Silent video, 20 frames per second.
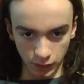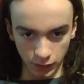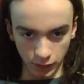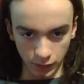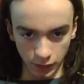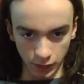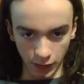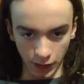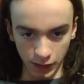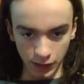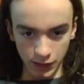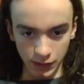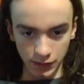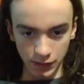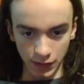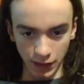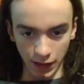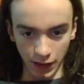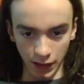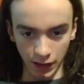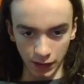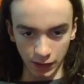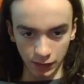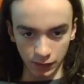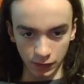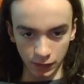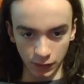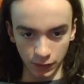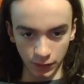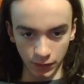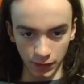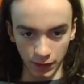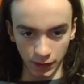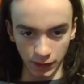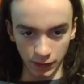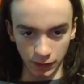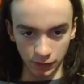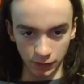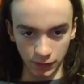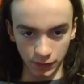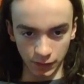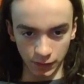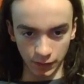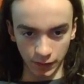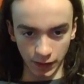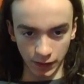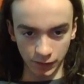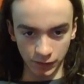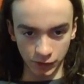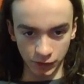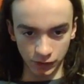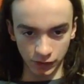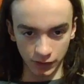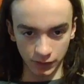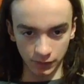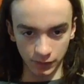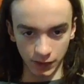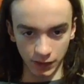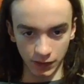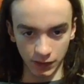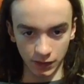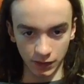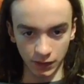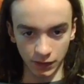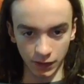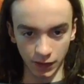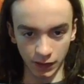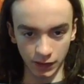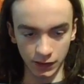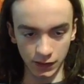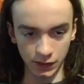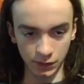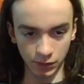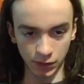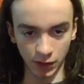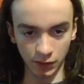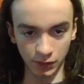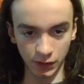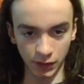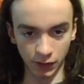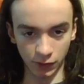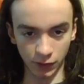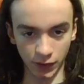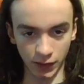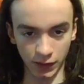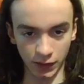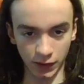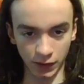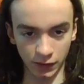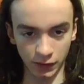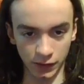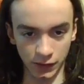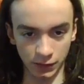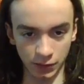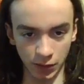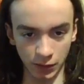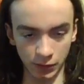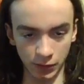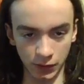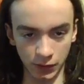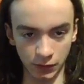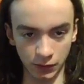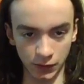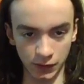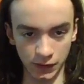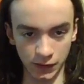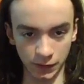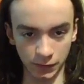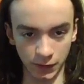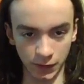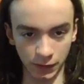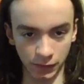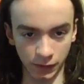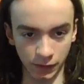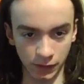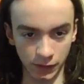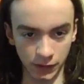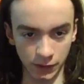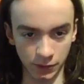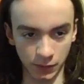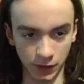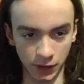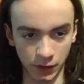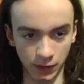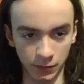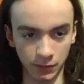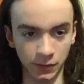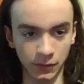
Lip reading: I need to add no thank you to the live stream, man. He's probably away now. He's probably doing something for his mom.